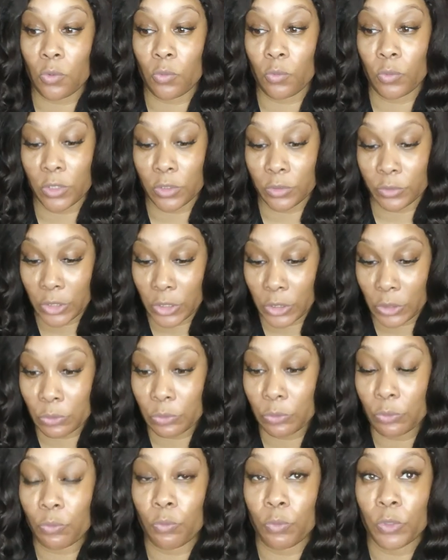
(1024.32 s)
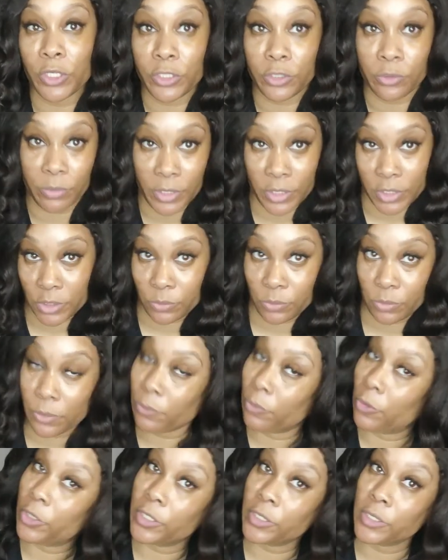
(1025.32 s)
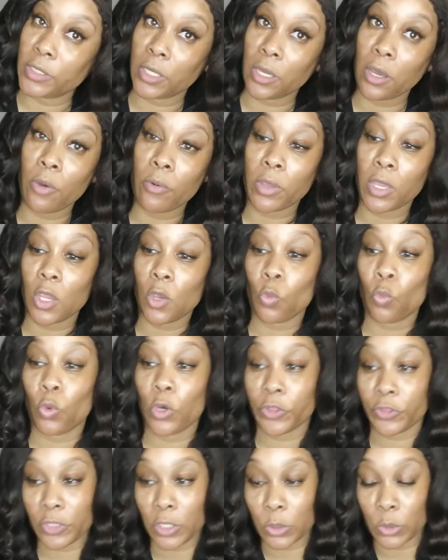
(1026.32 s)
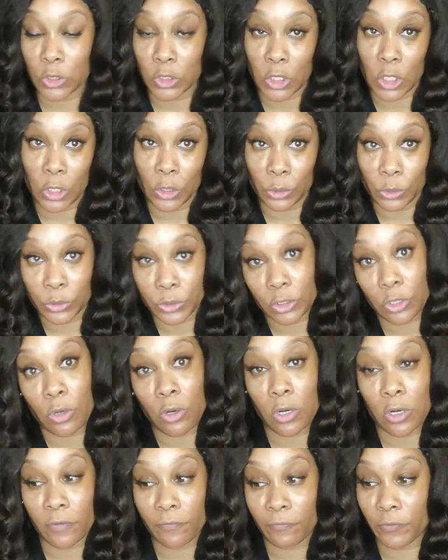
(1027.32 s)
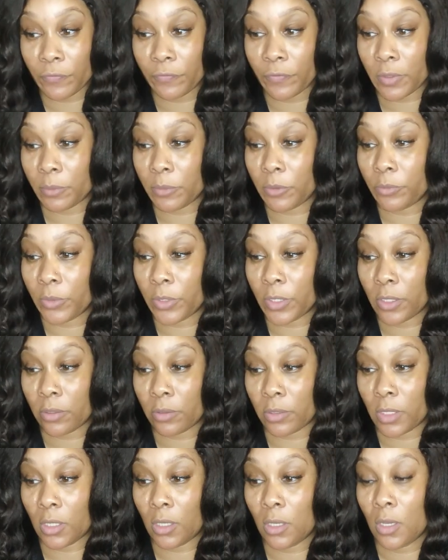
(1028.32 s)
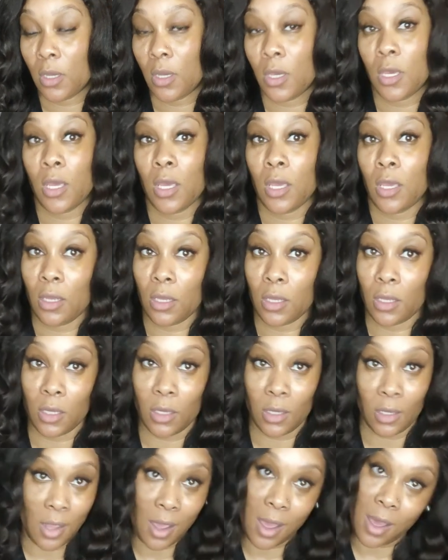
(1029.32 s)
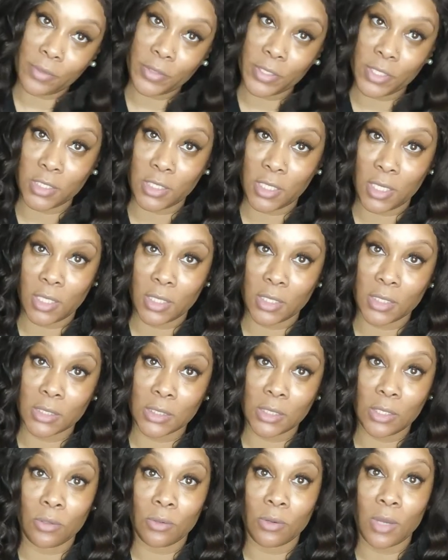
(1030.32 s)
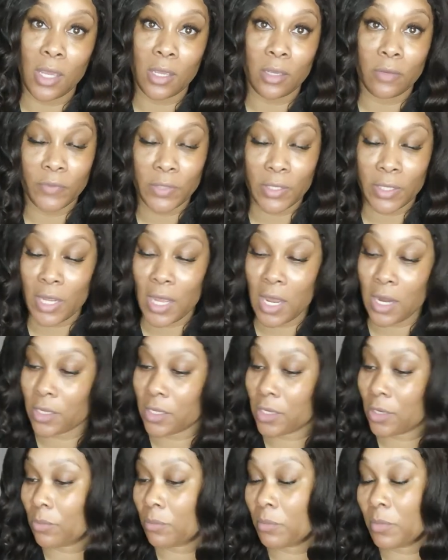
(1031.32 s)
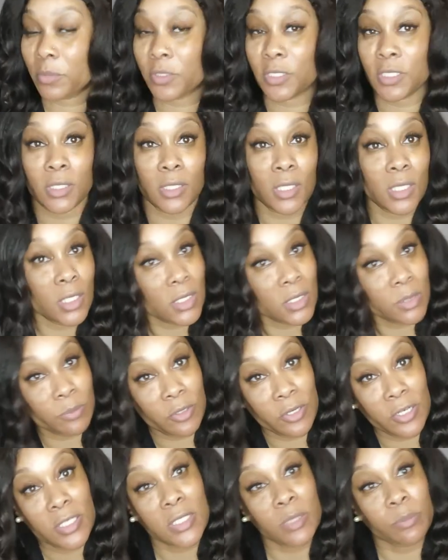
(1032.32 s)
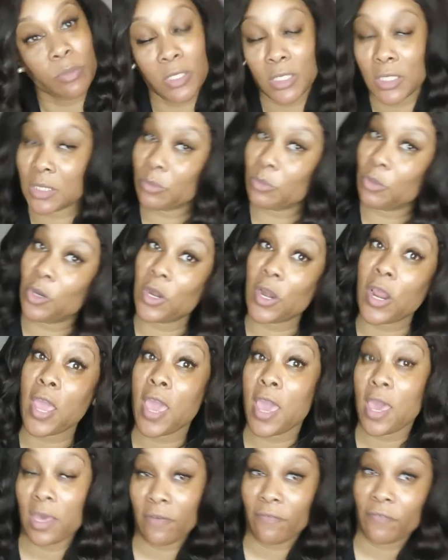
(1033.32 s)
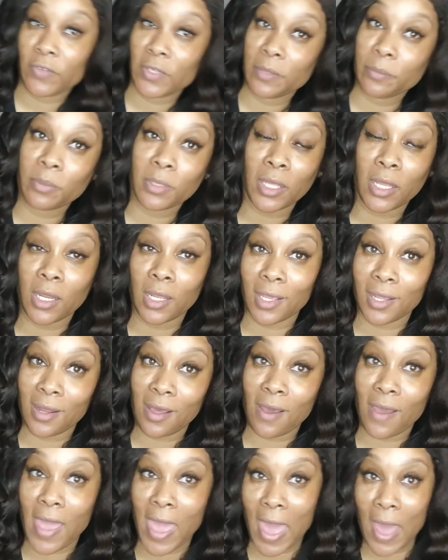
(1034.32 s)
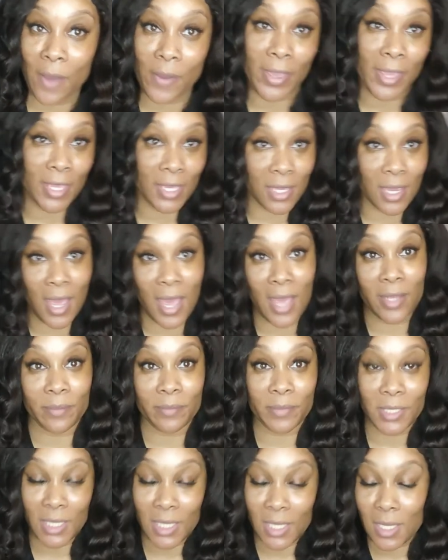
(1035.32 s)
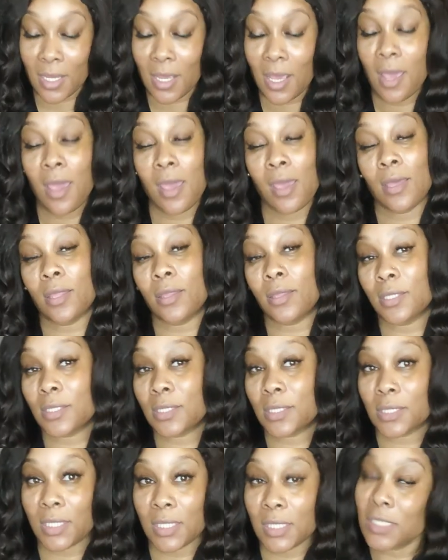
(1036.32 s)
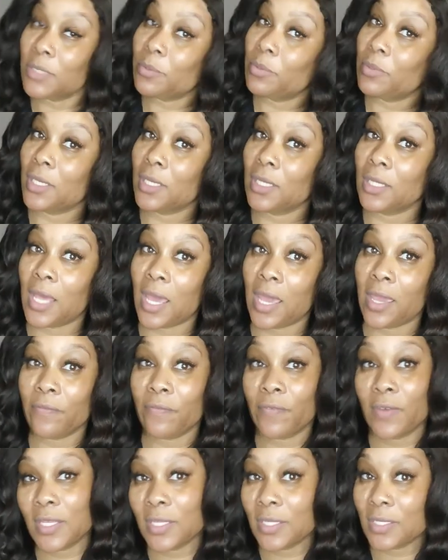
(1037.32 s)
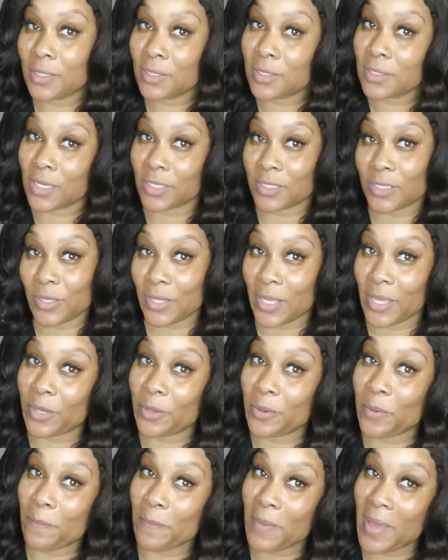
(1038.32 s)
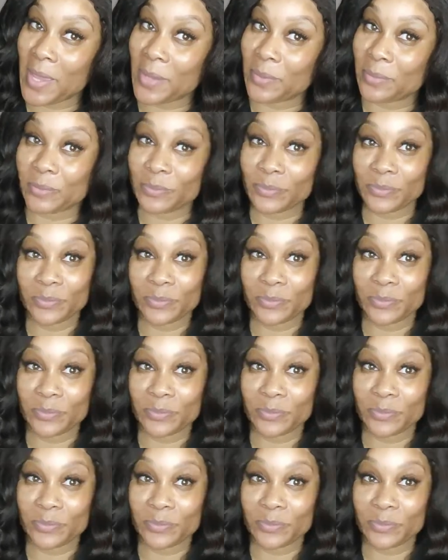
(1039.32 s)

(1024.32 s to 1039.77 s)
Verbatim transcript: so we'll know what direction we're wanting to go in, what those goals are for February, and all that jazz. So I am going to get out of here. Remember to think smart, spend smarter, and have fun planning it all out. And I am Keii, and this is Keii's Planned Lyfe. Talk to you later. Bye.